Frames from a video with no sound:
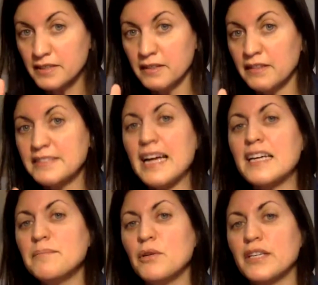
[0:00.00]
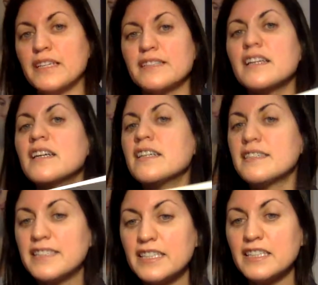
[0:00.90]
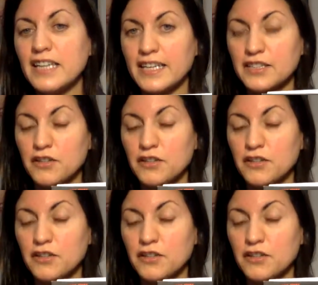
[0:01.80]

The second book is Steal Like an